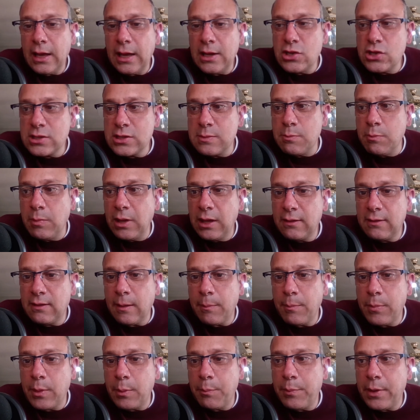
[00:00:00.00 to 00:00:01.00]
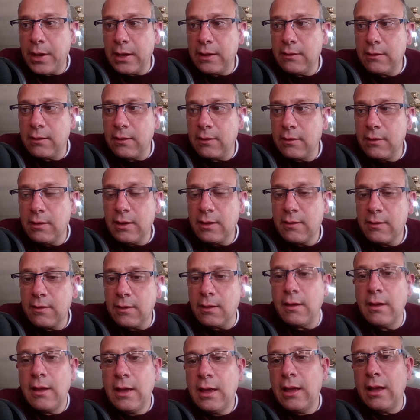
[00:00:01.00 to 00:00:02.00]
just mix up the paint until it's
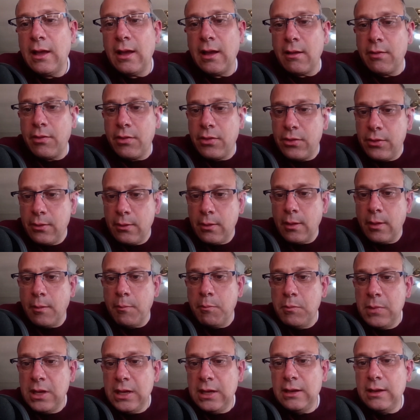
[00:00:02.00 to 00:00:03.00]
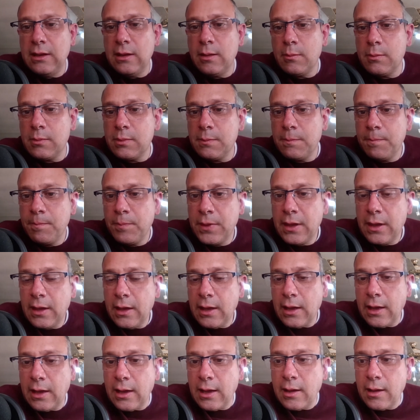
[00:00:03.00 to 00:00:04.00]
a medium
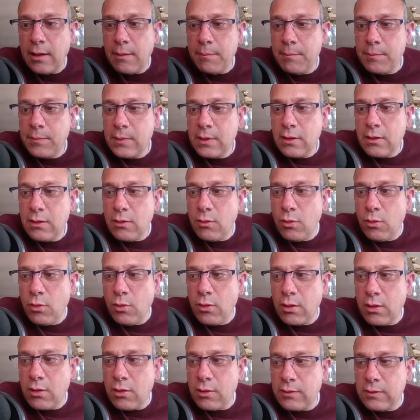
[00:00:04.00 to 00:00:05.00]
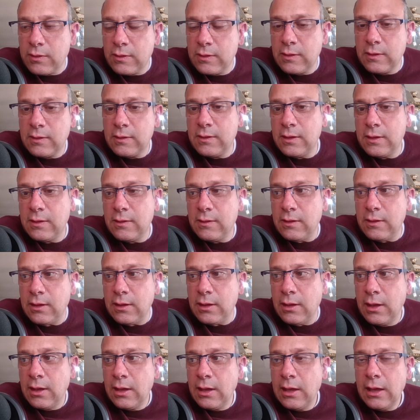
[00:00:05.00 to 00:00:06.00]

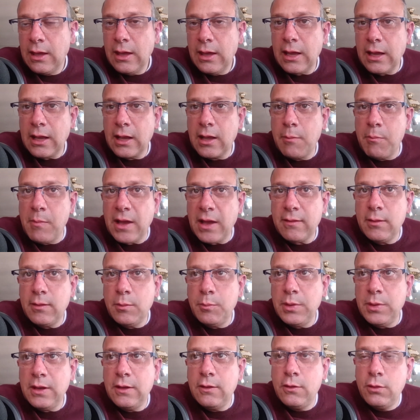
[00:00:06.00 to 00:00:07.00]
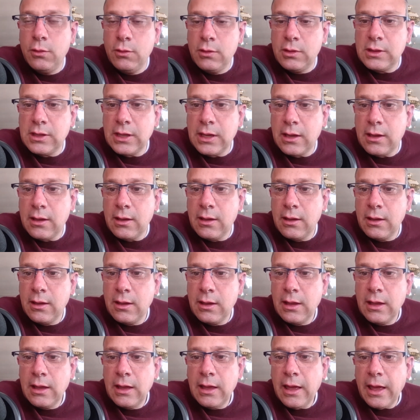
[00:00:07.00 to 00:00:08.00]
consistency. It mustn't be too thick.
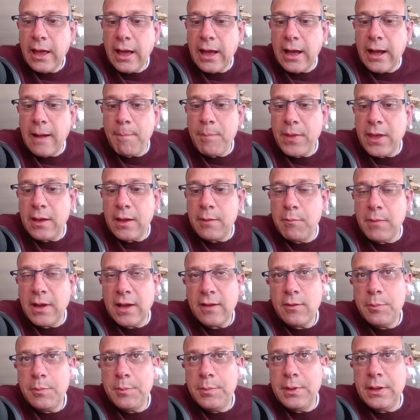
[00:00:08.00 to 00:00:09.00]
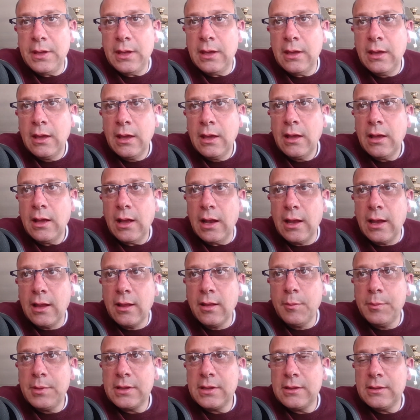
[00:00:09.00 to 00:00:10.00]
It must be a
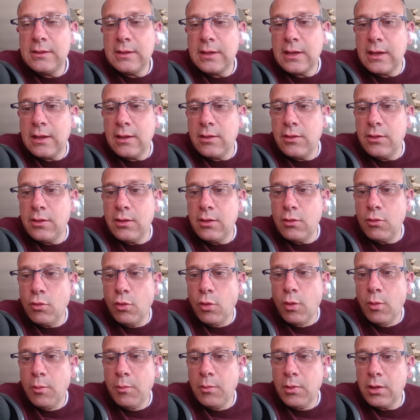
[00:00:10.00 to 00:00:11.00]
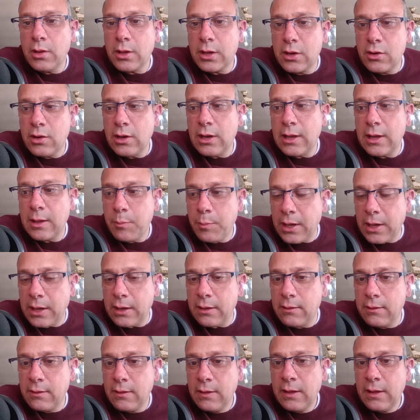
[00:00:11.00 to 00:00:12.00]
little bit thicker than normal acrylic
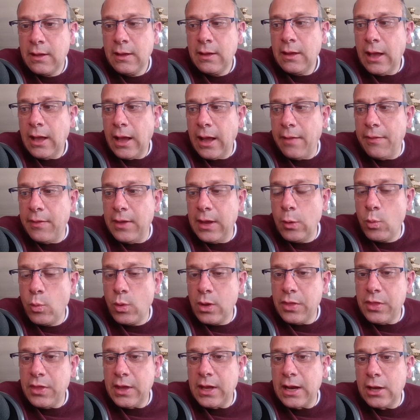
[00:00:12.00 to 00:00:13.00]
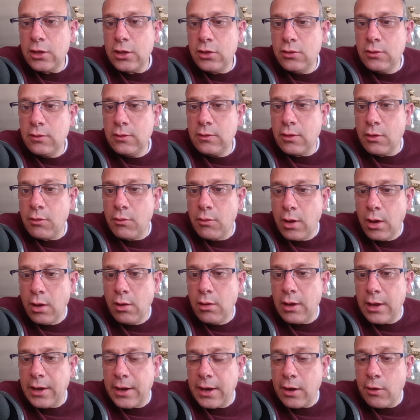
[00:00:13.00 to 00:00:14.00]
paint. And then with that I use a
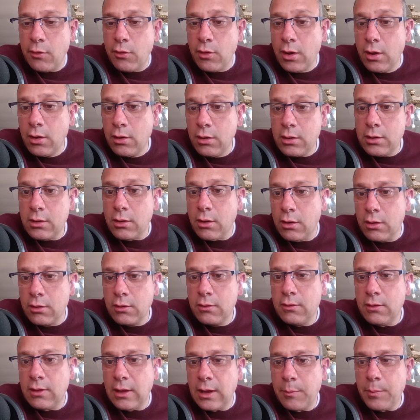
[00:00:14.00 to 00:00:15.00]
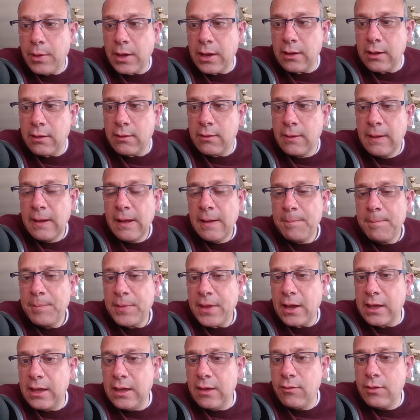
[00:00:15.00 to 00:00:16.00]
roller, and I roll it onto that paint.
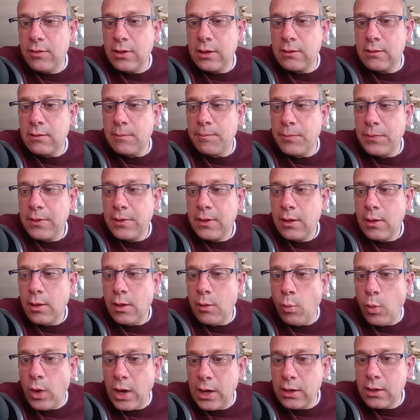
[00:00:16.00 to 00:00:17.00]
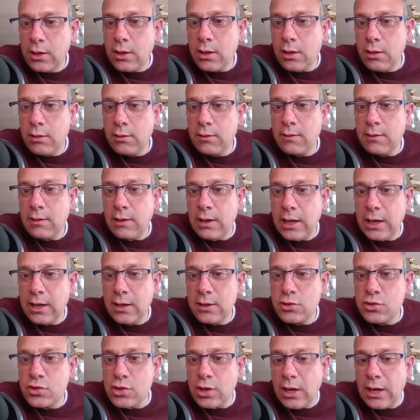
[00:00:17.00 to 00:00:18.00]
I give it one coat, let it
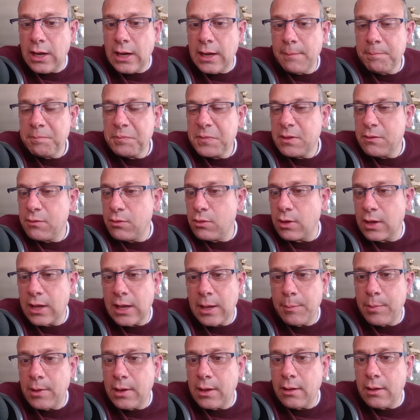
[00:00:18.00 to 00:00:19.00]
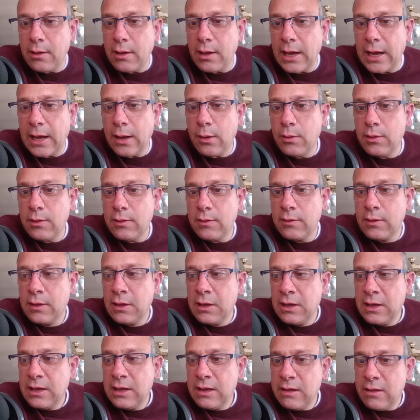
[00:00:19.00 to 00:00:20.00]
dry for a couple of hours,
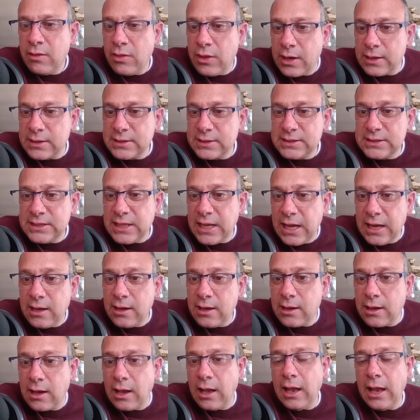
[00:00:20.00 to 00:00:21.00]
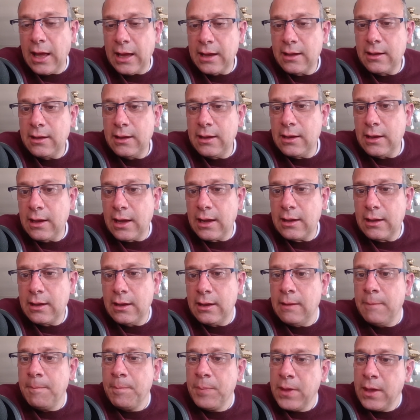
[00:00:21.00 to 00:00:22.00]
then I sand it
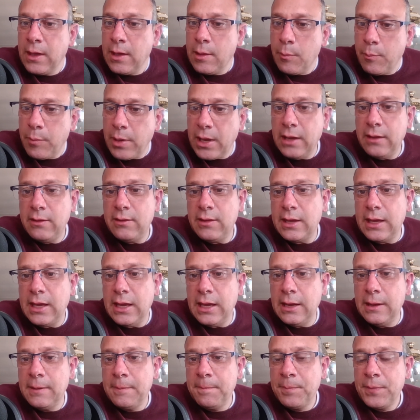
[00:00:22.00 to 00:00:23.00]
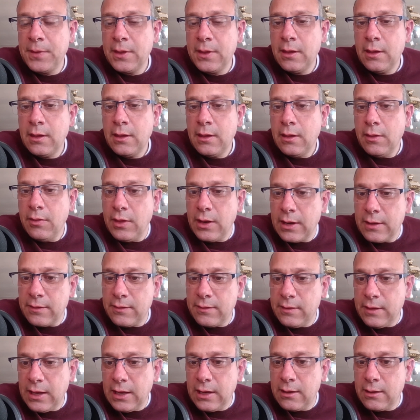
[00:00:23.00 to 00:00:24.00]
lightly, paint again, then I
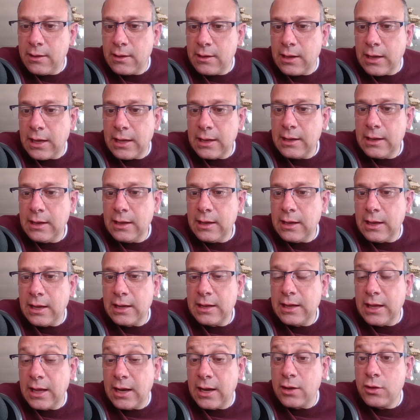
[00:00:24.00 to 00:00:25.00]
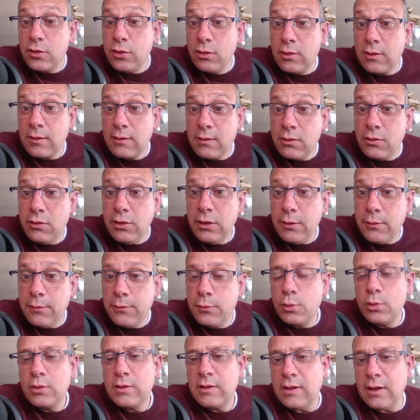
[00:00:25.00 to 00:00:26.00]
sand it lightly, and I do this 3 or
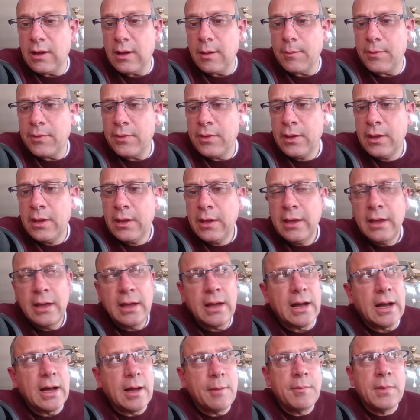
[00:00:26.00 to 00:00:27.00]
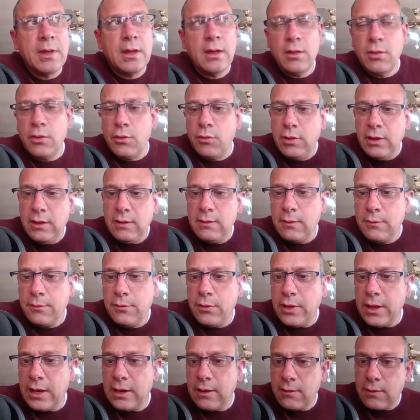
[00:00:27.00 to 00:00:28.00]
4 times. The reason for
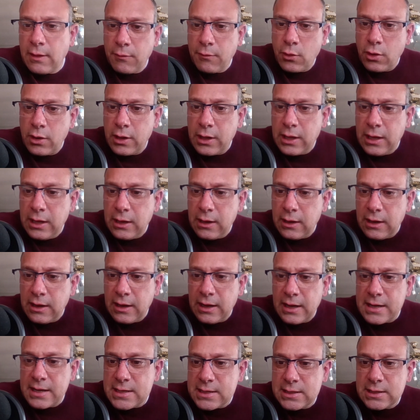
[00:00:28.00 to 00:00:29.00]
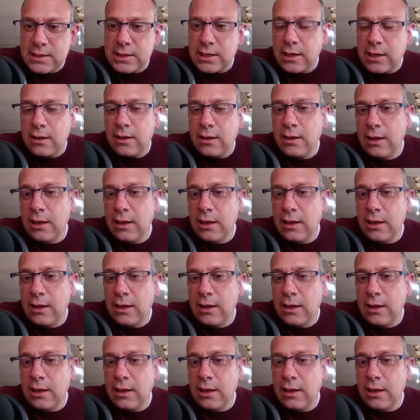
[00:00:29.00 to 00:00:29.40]
that is I've got to get a nice thick